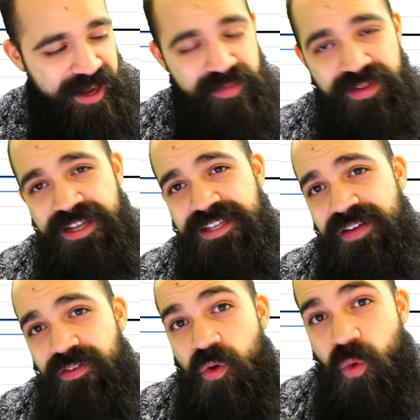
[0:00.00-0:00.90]
Please have
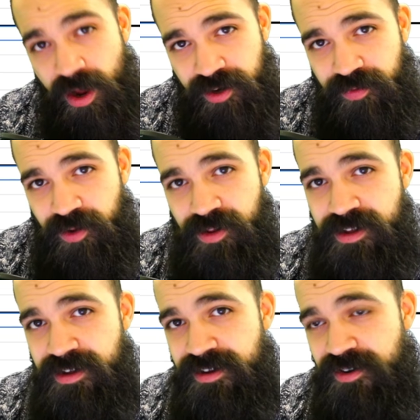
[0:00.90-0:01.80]
a wonderful
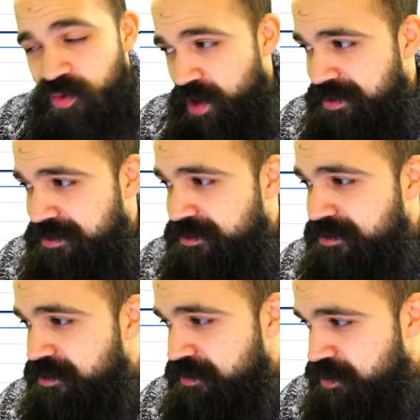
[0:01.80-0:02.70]
rest
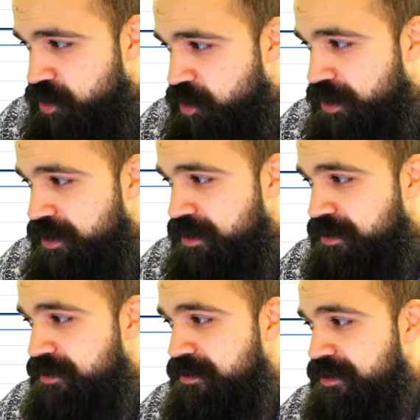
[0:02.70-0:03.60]
of your
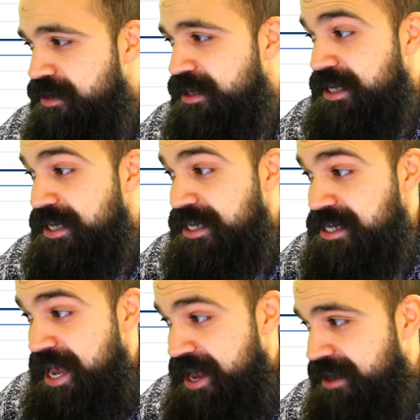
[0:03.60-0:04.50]

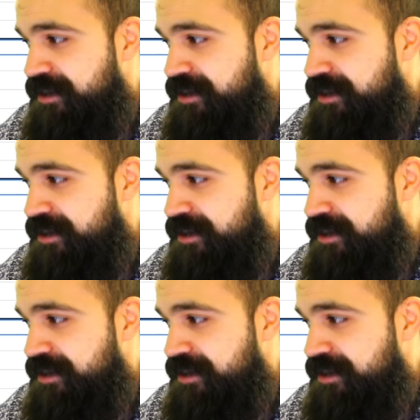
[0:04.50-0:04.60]
day.